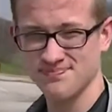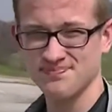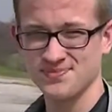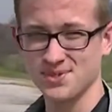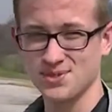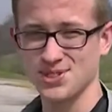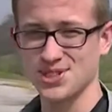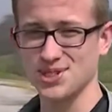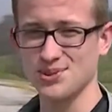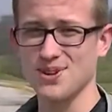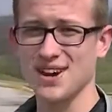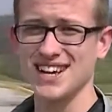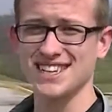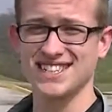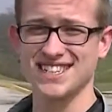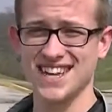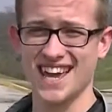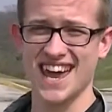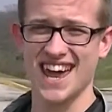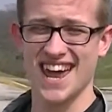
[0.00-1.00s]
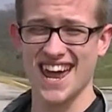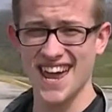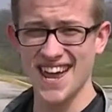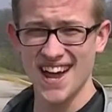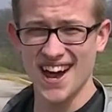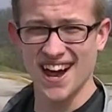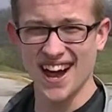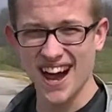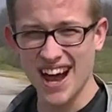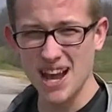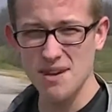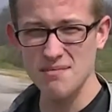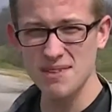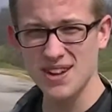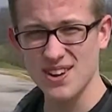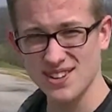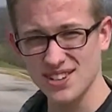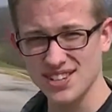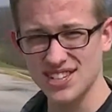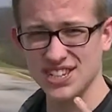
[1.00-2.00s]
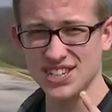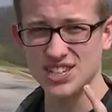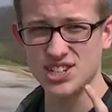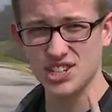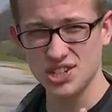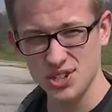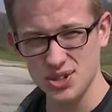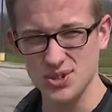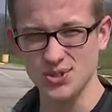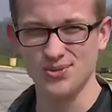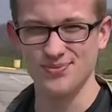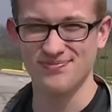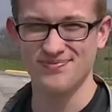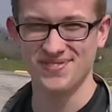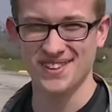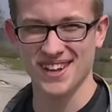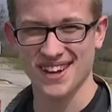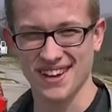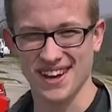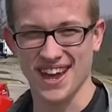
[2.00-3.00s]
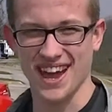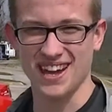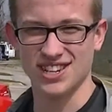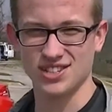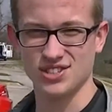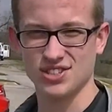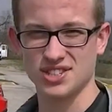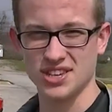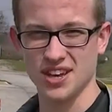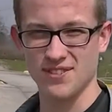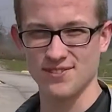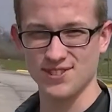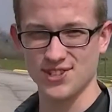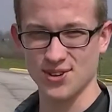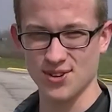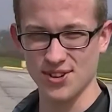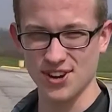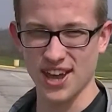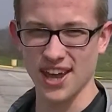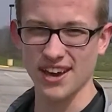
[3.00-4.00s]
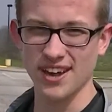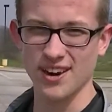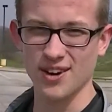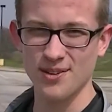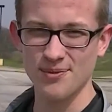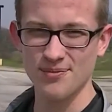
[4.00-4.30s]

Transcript: which is why today I'm here to teach you how to catch yourself a tornado.